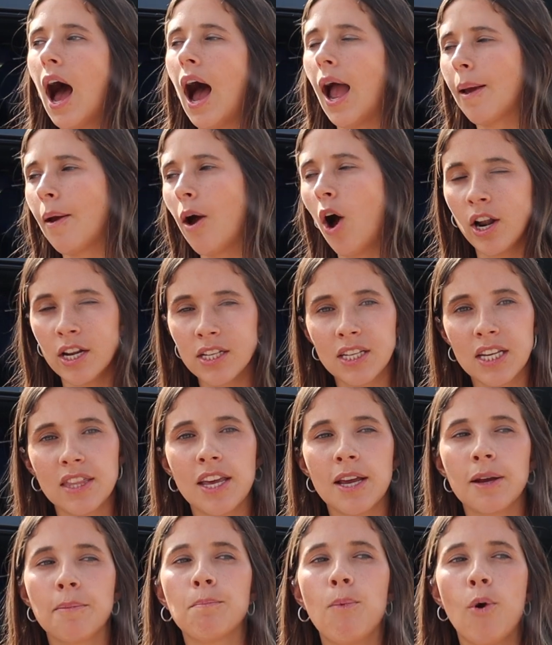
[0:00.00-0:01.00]
I honestly
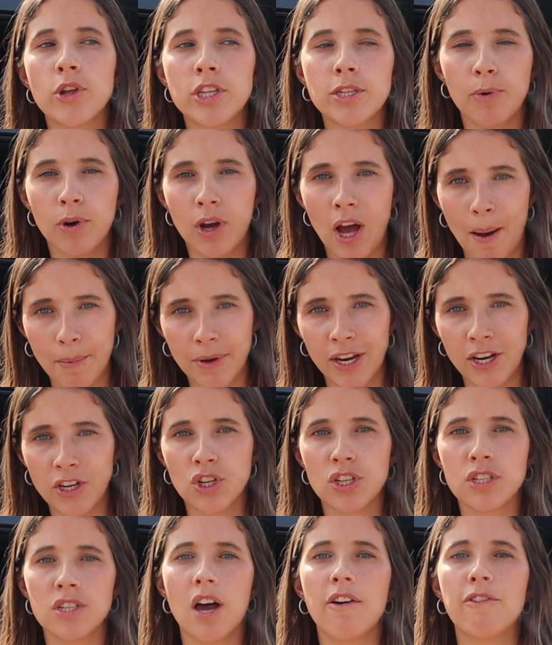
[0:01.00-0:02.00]
think multiple
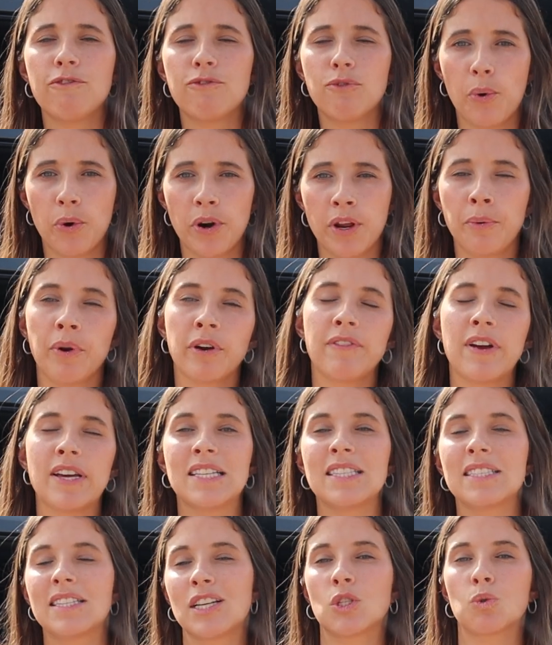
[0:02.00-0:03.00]
combinations of forward and
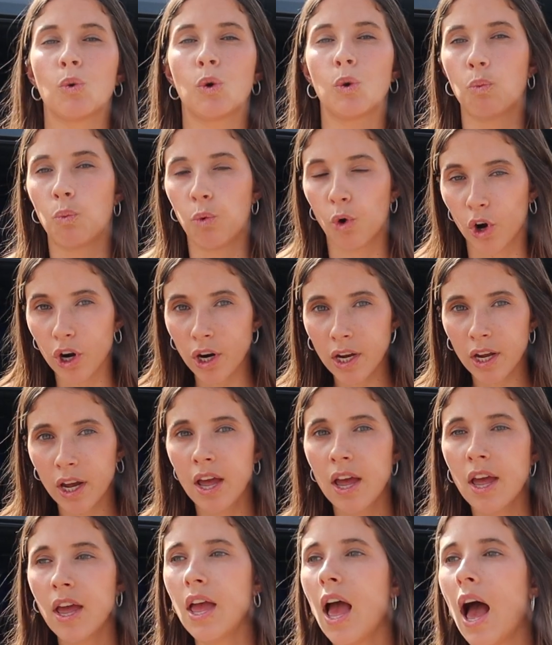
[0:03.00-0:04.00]
rear-facing seats would work.
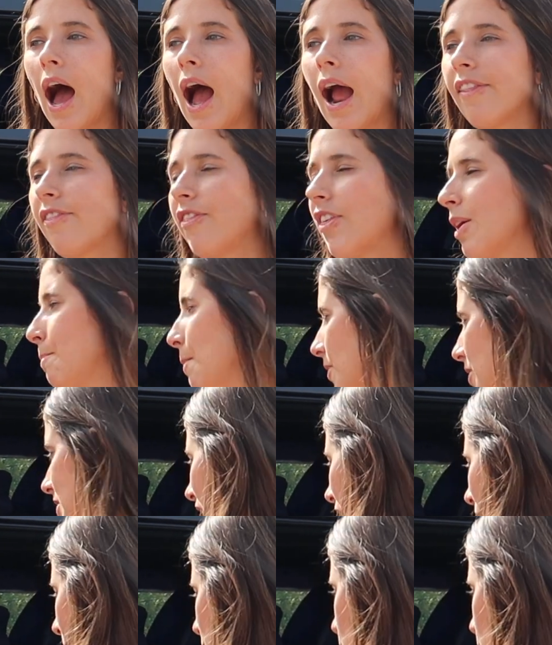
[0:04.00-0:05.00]
I think by the time